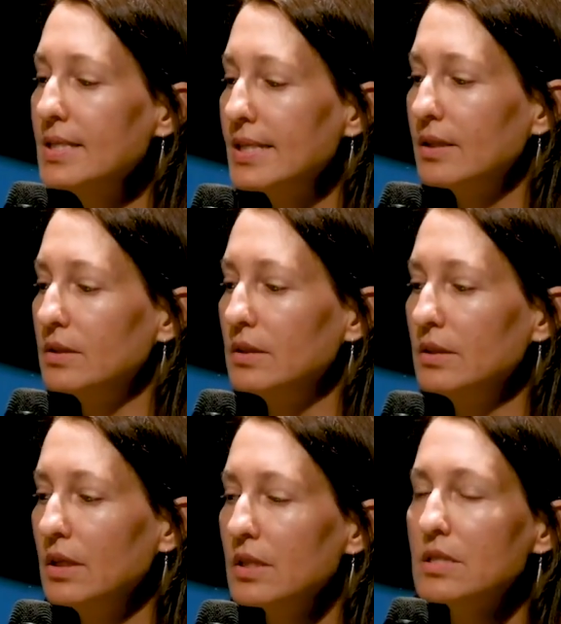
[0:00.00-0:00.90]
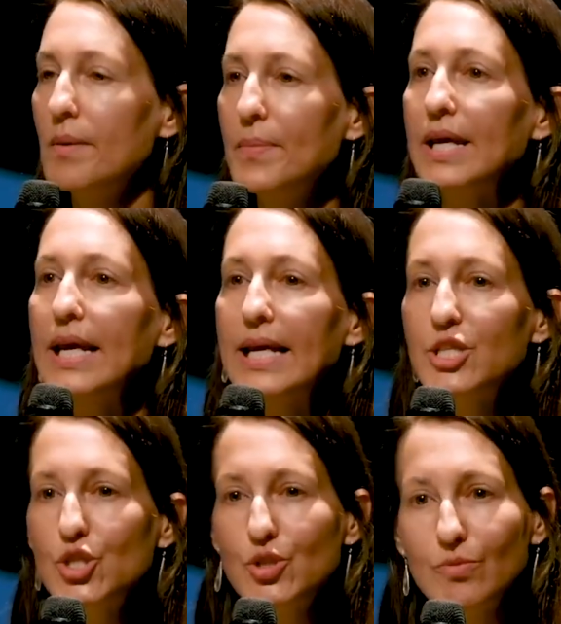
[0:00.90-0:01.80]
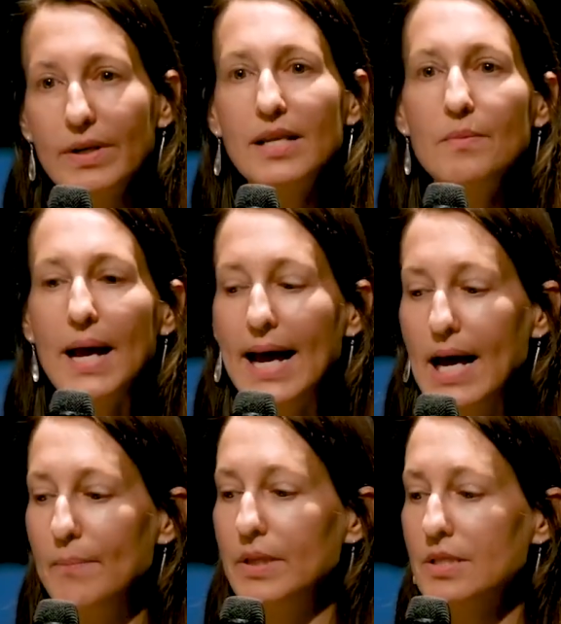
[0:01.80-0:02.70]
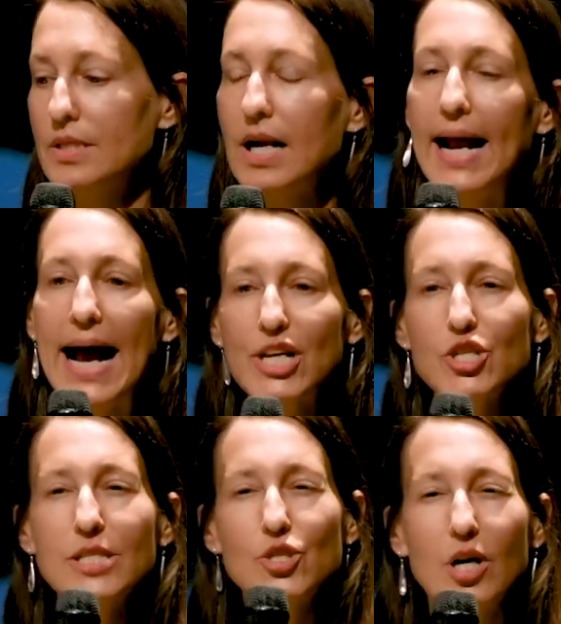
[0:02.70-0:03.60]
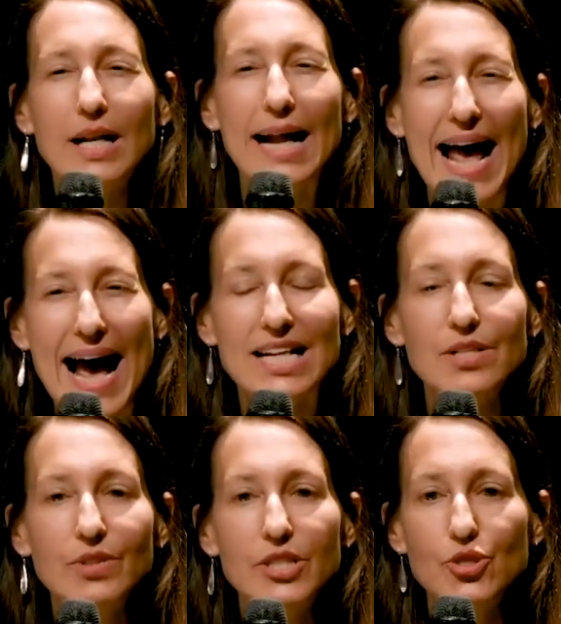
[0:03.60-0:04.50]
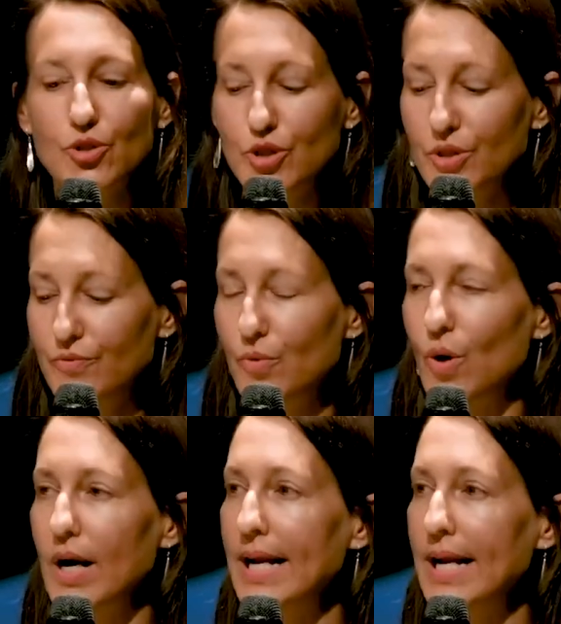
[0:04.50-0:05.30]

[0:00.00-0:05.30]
until something extreme happened that I actually started actively searching for